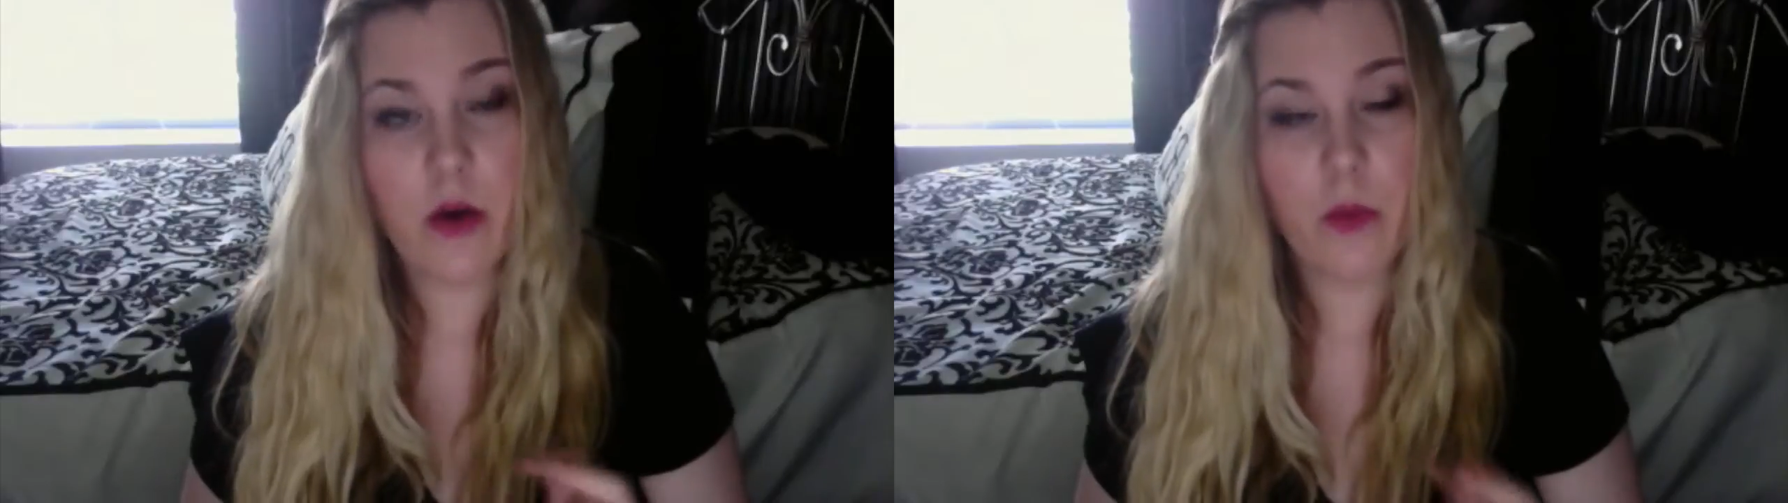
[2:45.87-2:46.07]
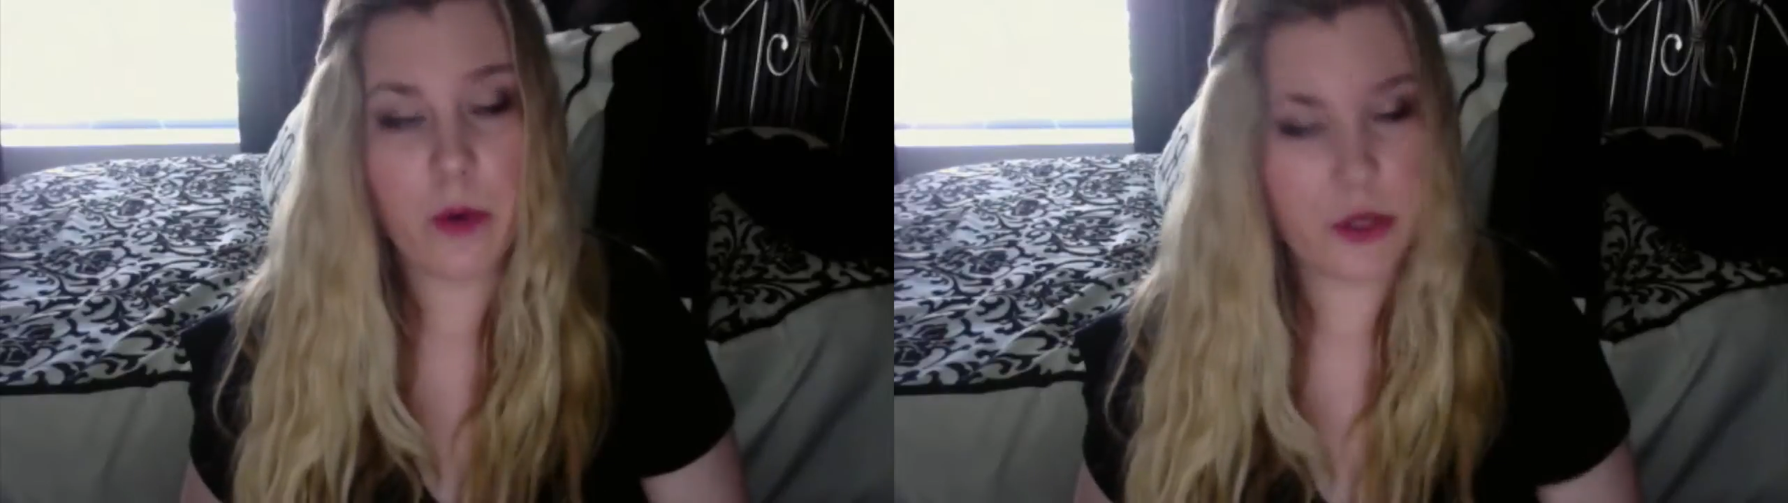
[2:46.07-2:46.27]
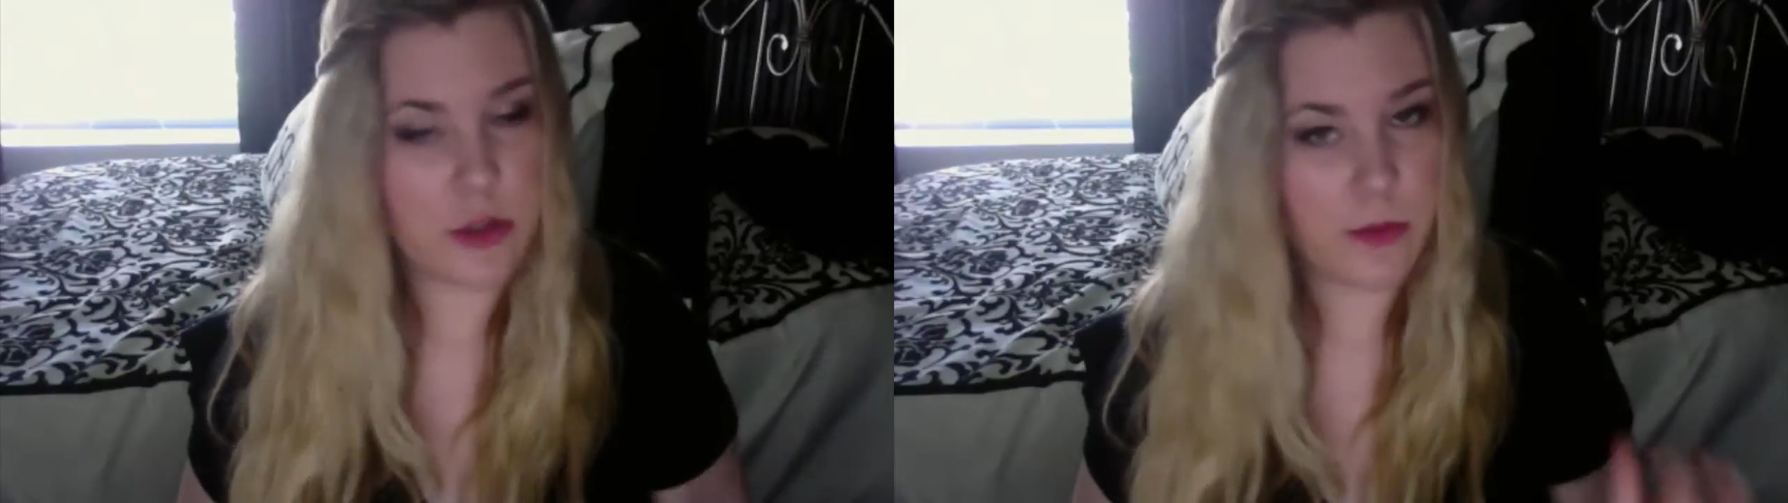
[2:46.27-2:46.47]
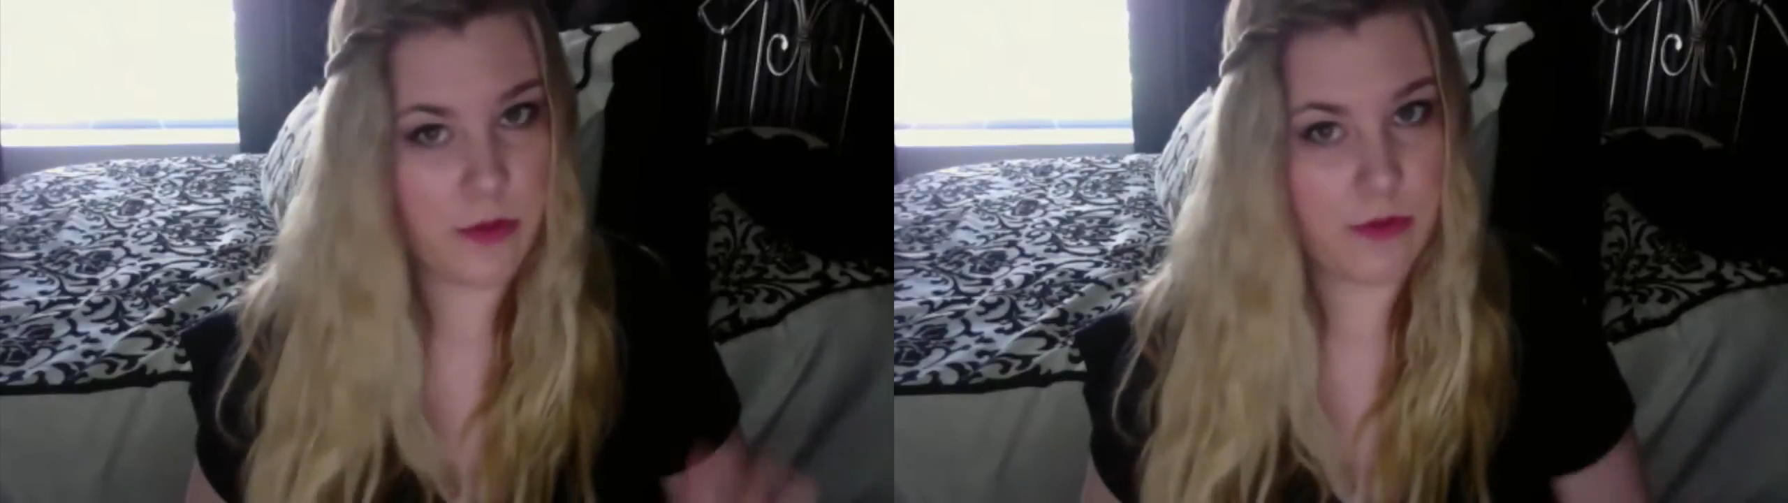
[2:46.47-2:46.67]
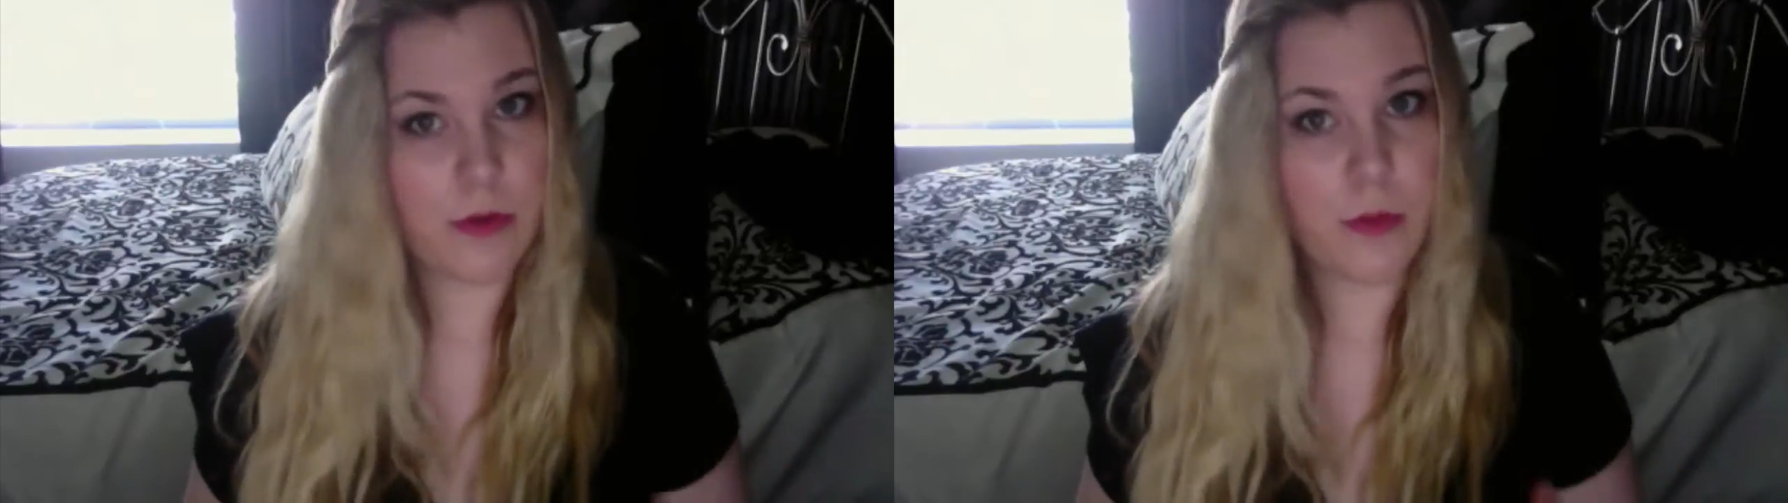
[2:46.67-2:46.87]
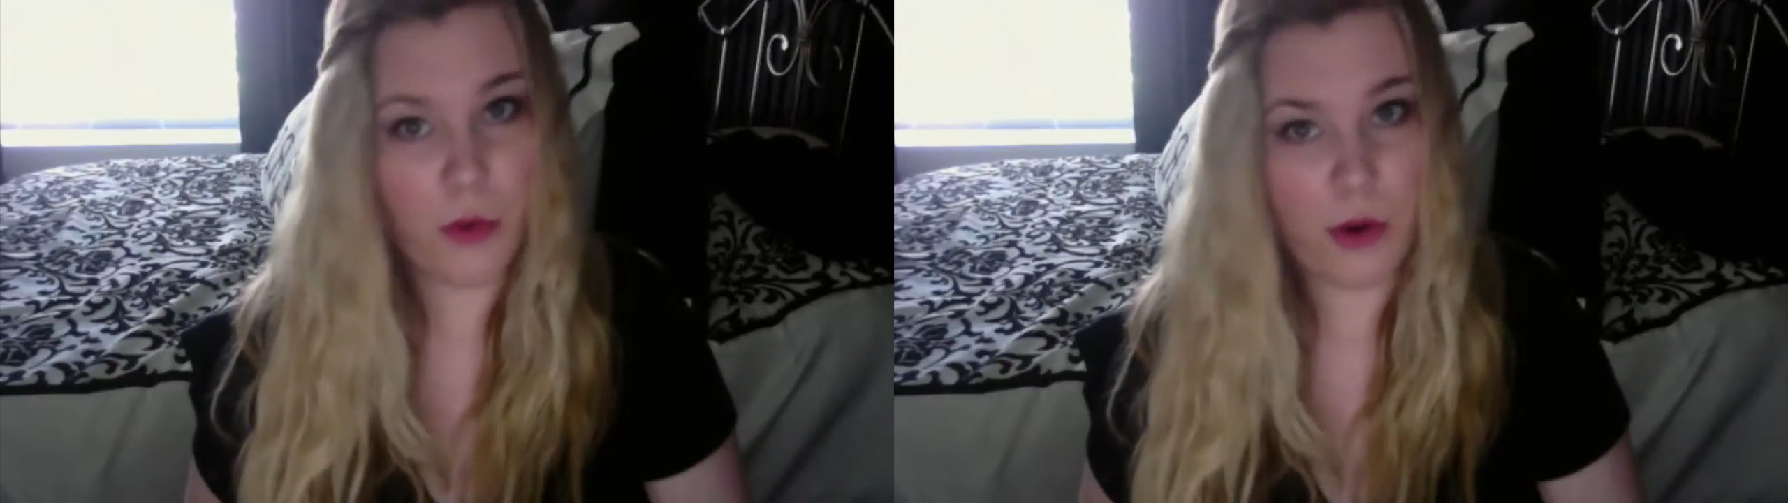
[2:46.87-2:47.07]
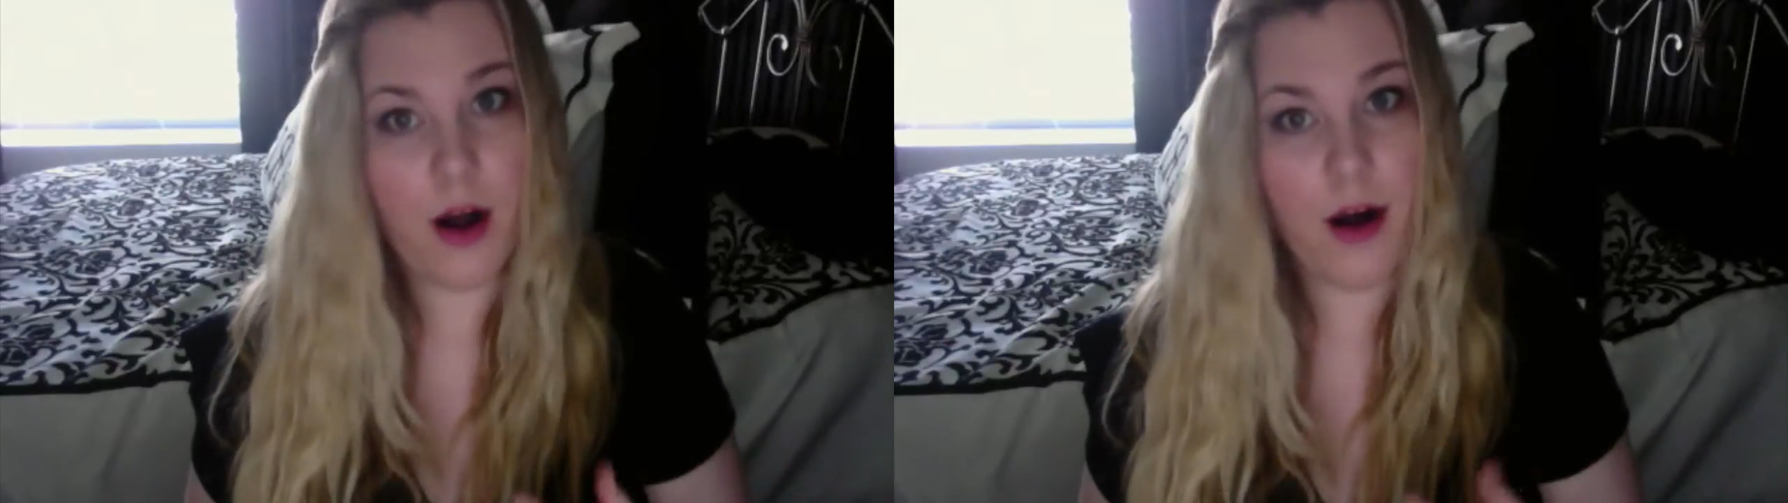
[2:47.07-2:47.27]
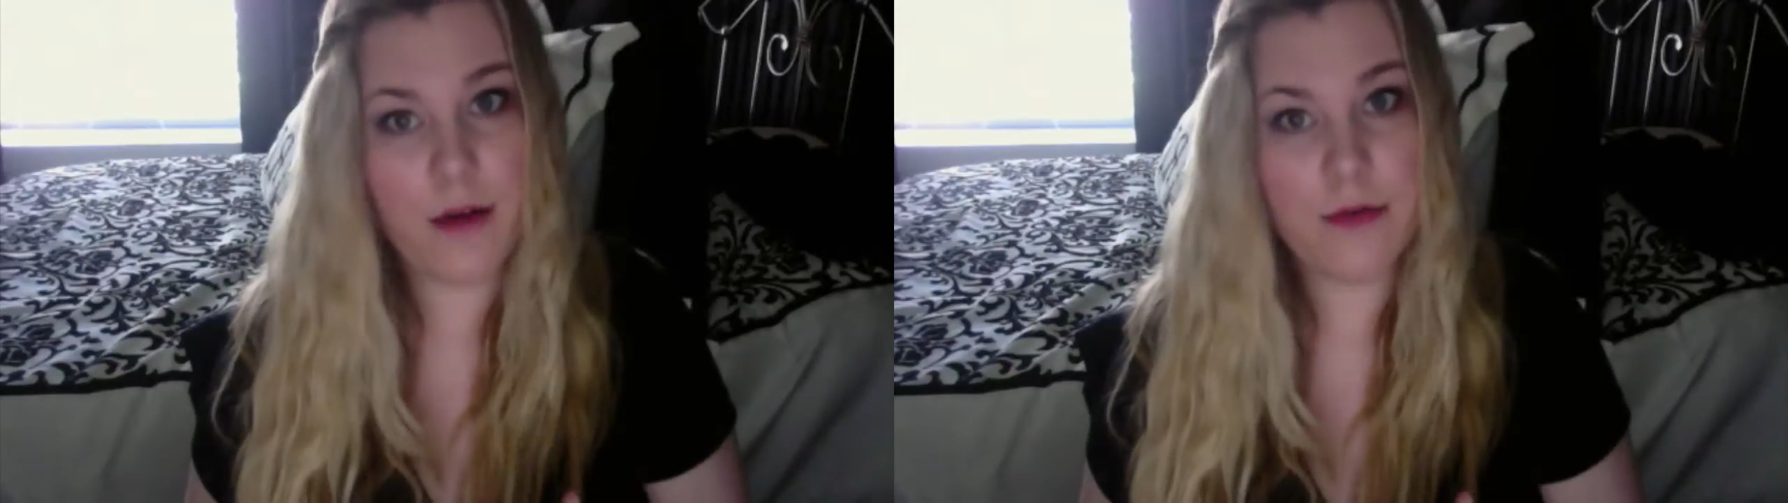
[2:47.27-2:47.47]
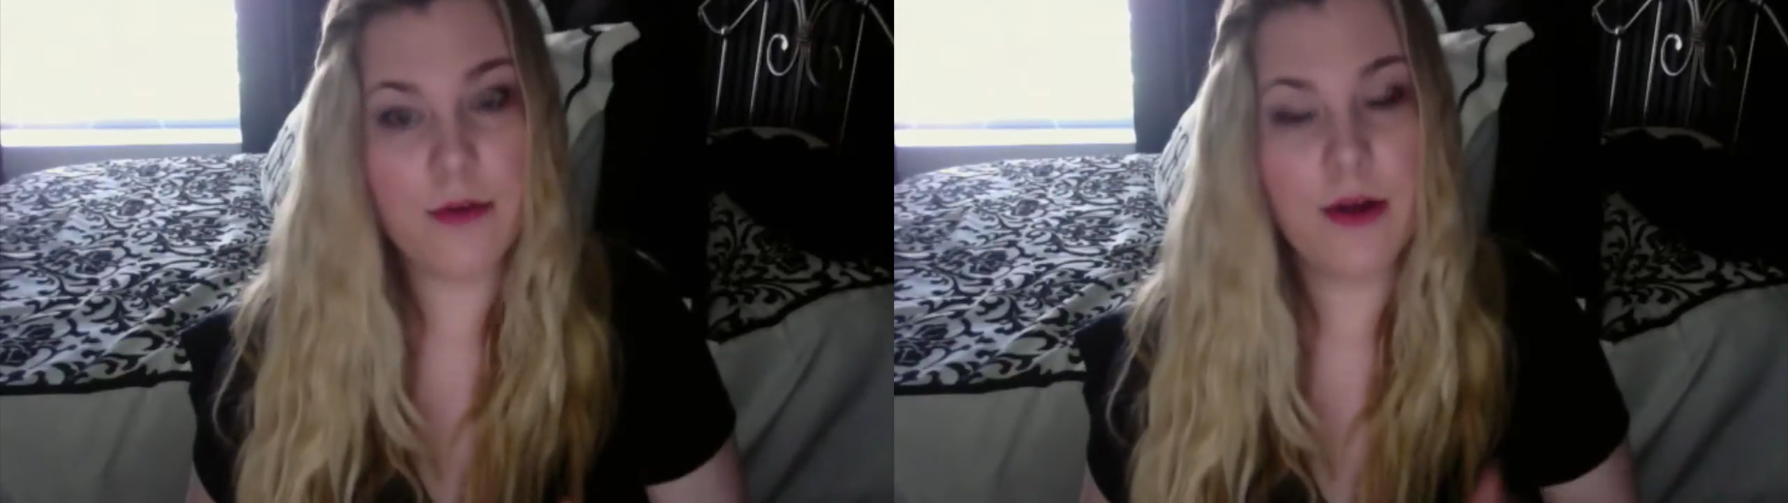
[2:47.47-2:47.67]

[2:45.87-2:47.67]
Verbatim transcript: what you prefer more of.